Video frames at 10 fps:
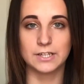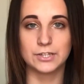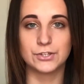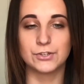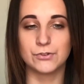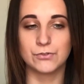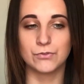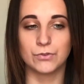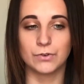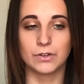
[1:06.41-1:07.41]

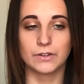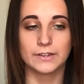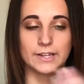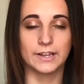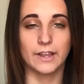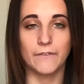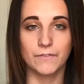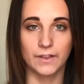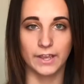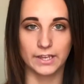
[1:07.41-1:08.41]
into the
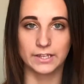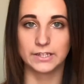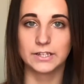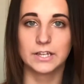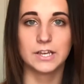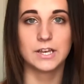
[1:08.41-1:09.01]
left lane